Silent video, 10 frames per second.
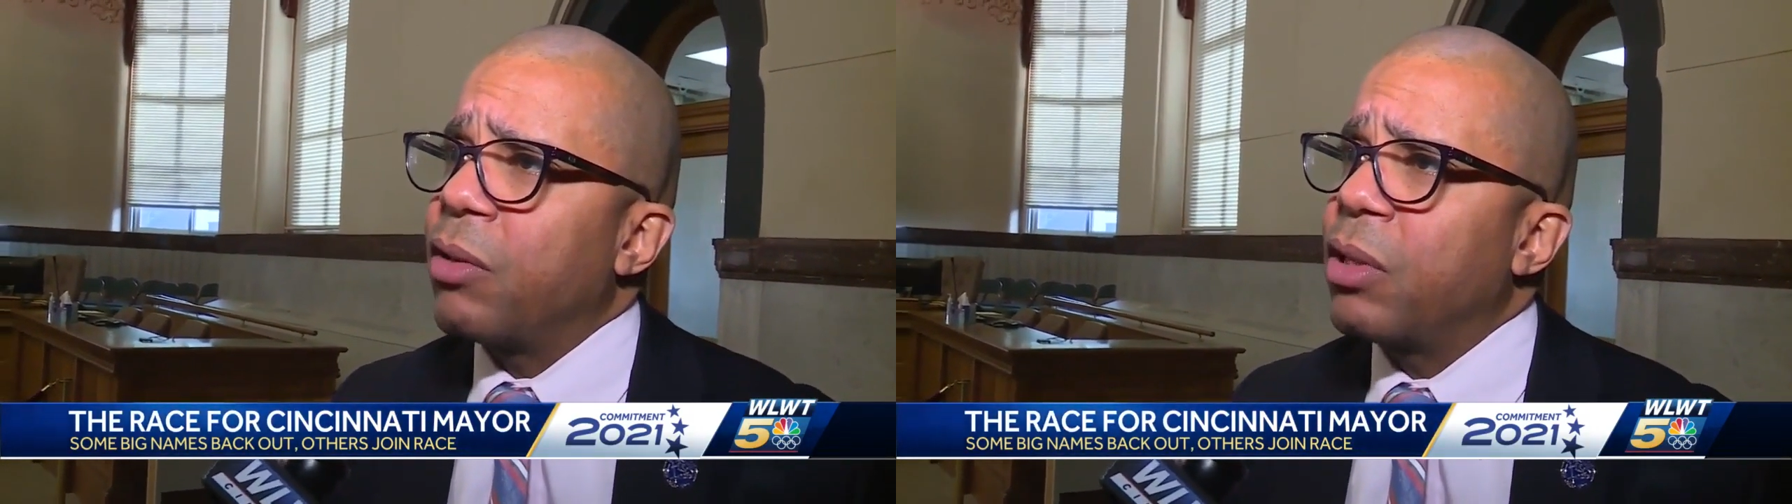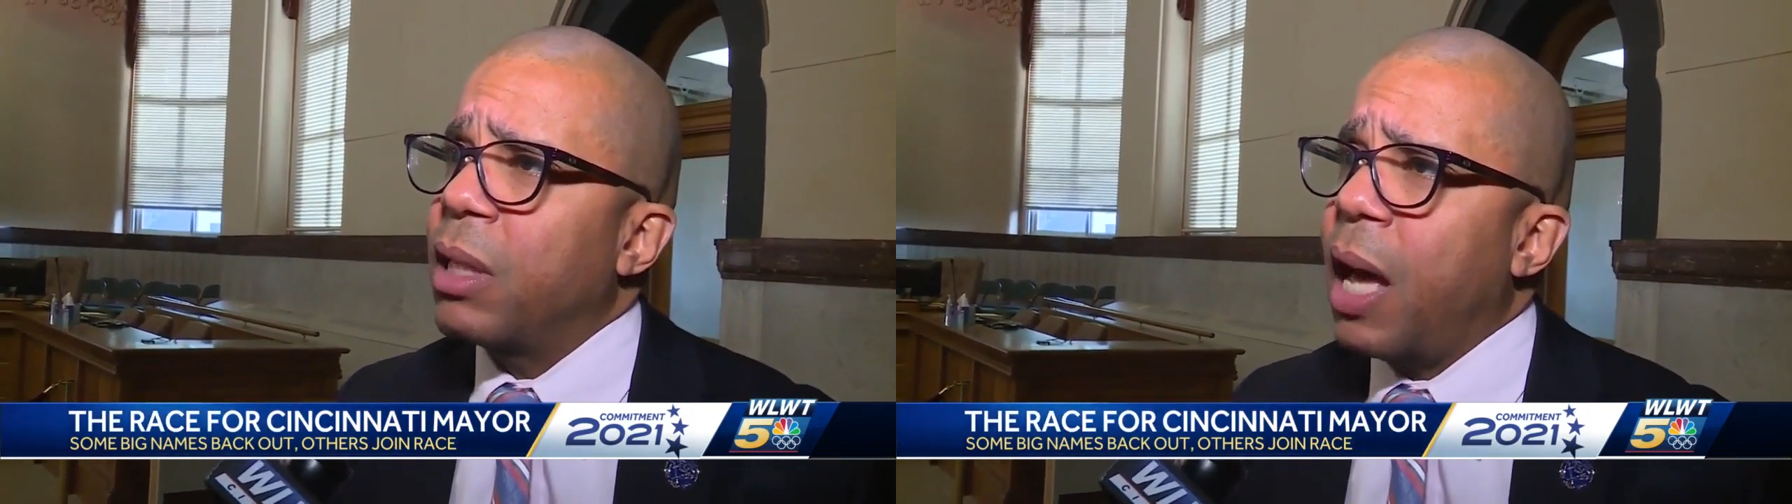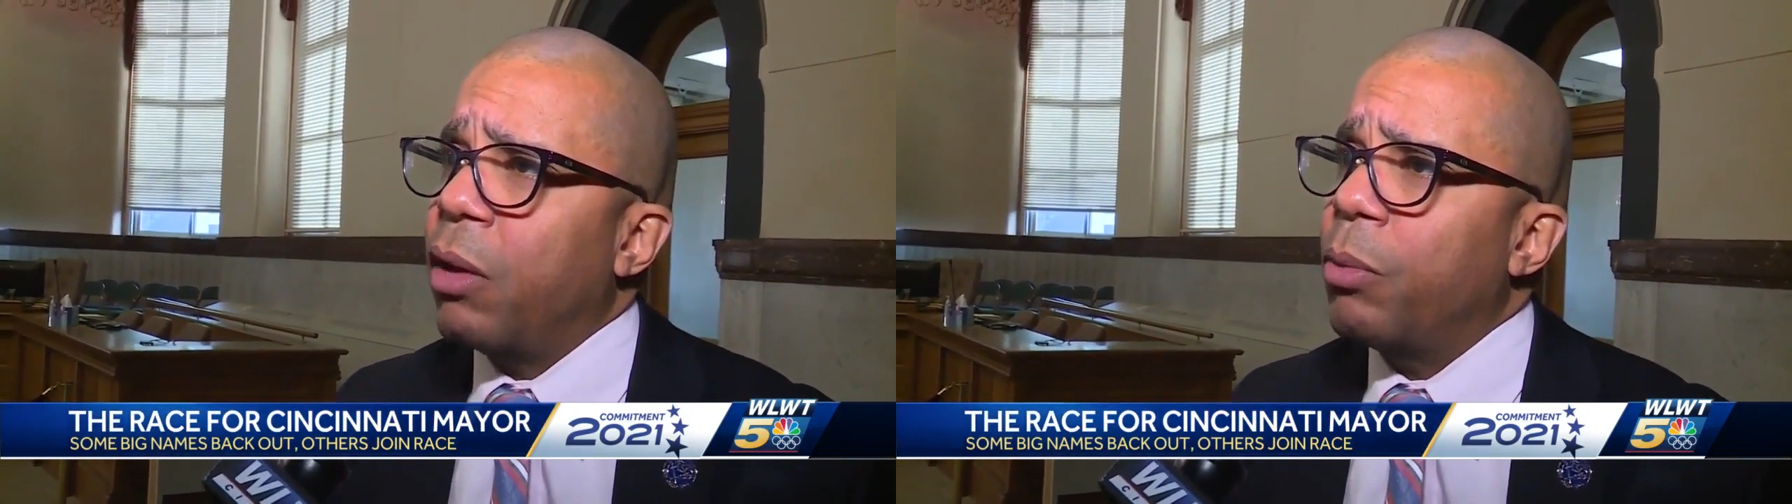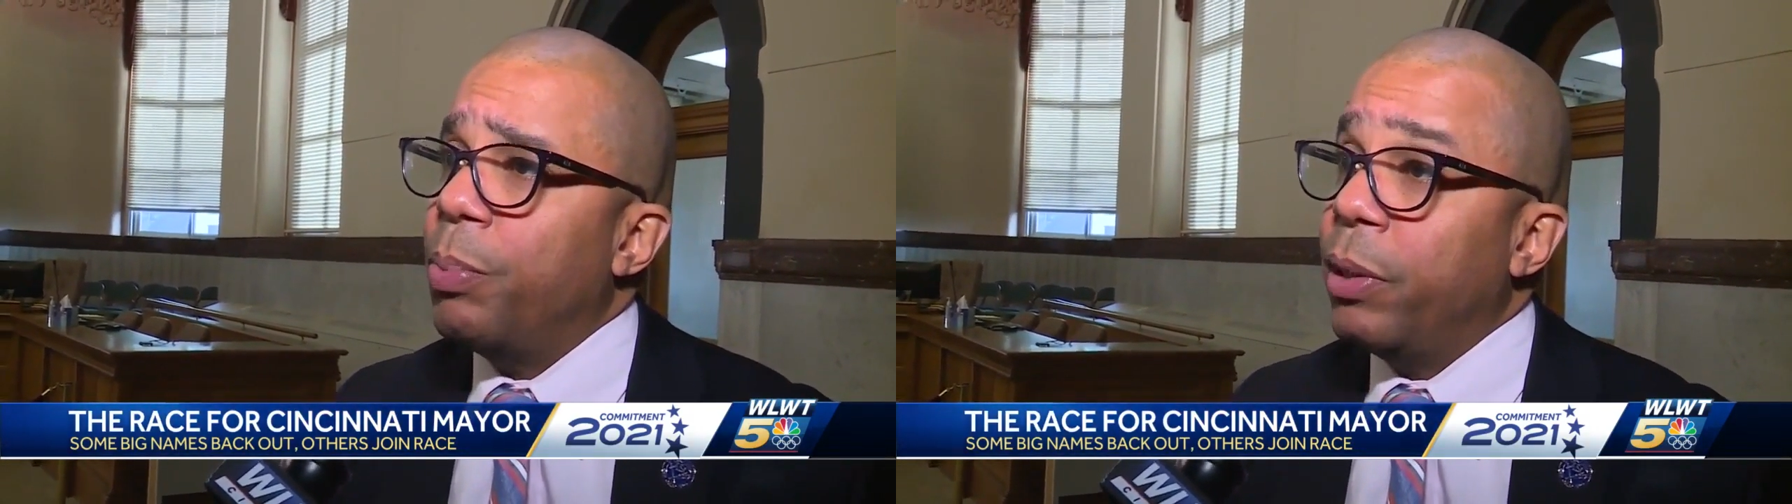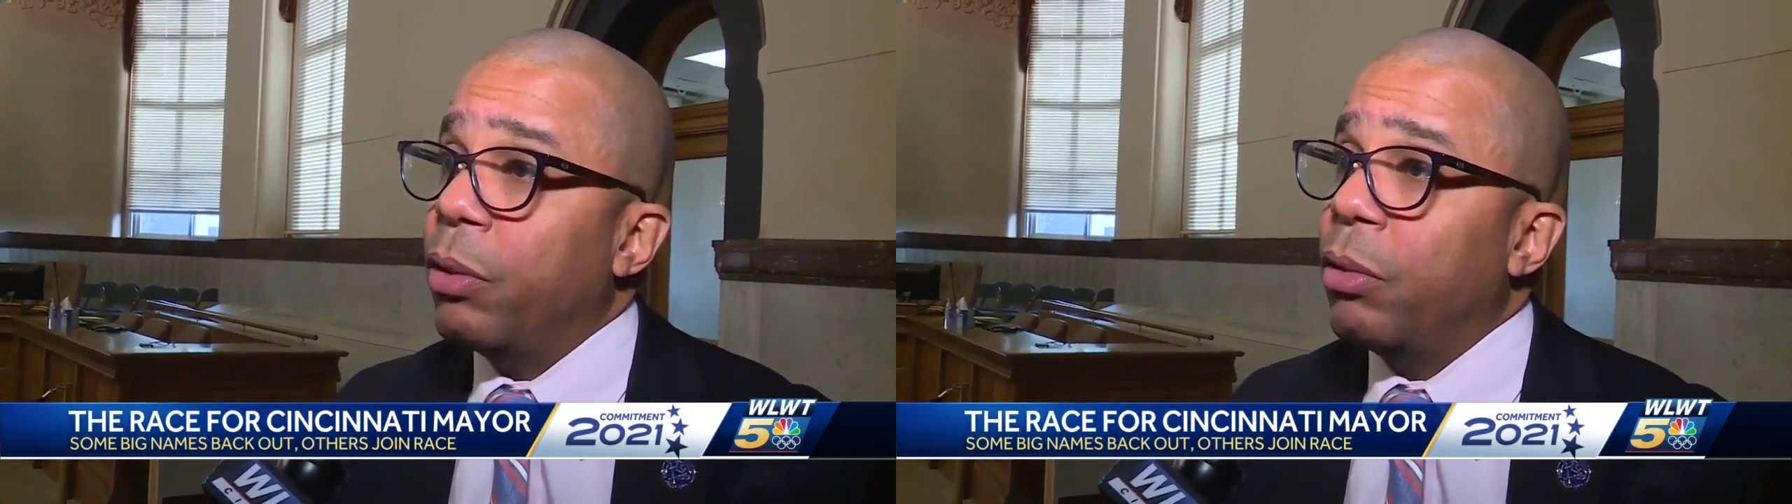a run for
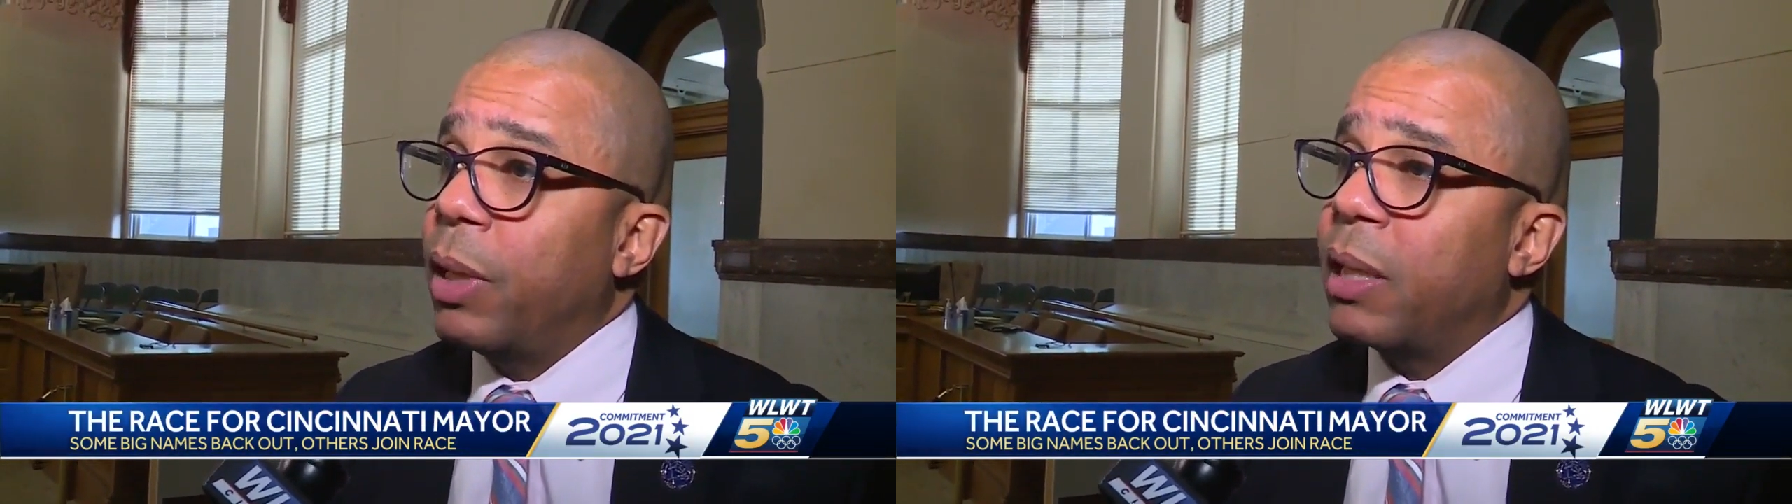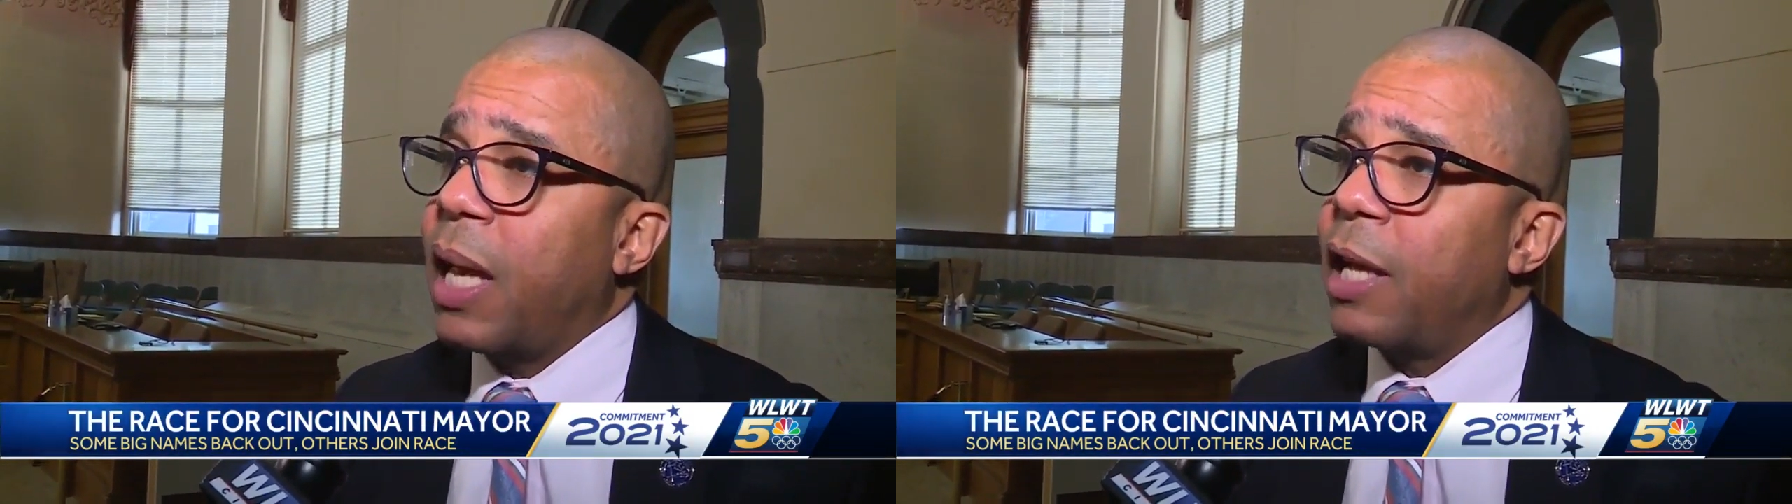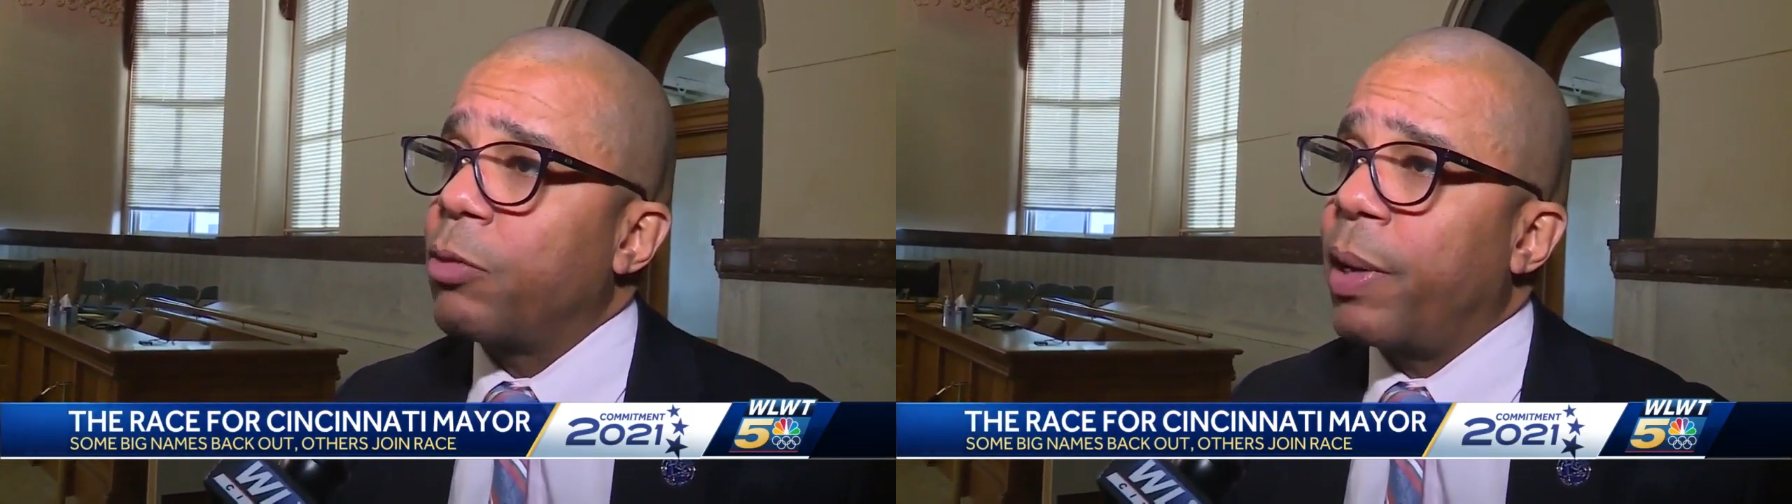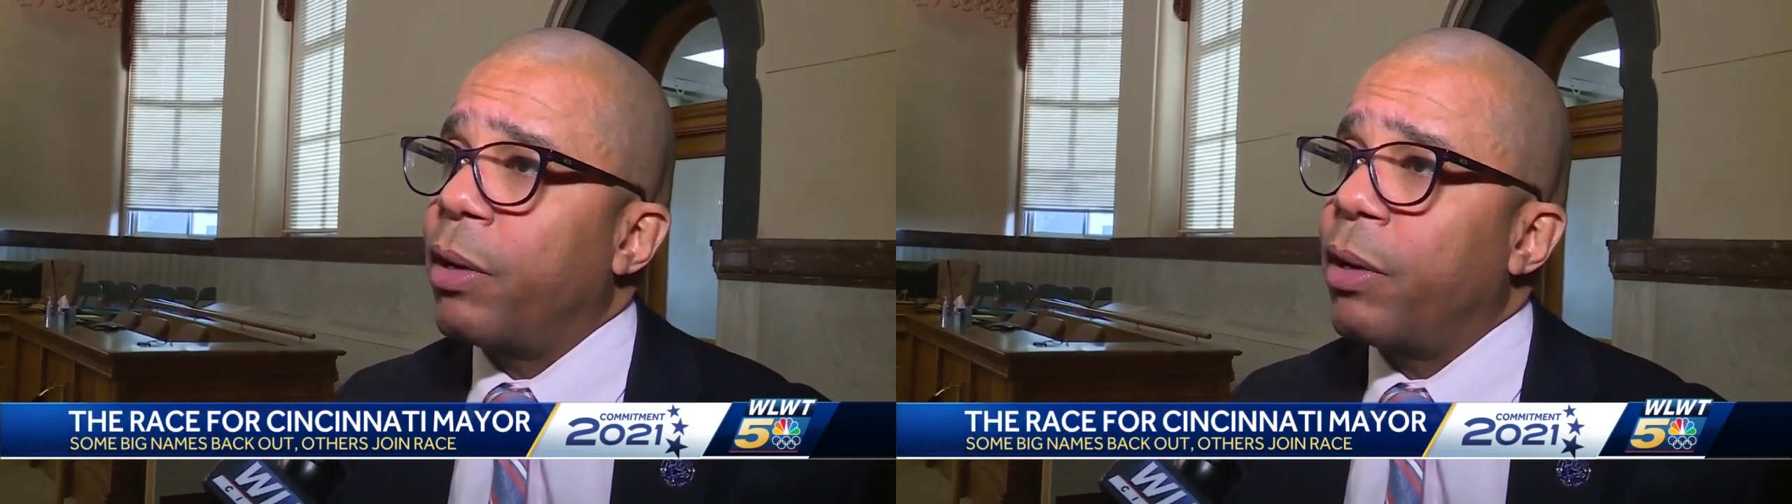mayor this time